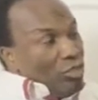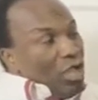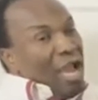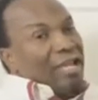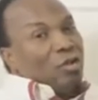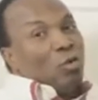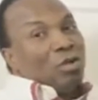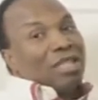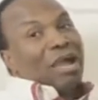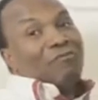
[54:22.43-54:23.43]
I know
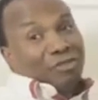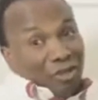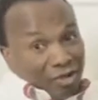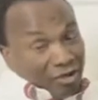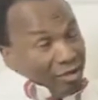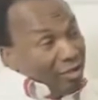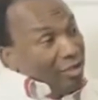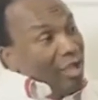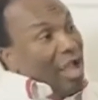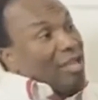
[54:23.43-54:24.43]
what I've done.
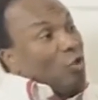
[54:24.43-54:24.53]
I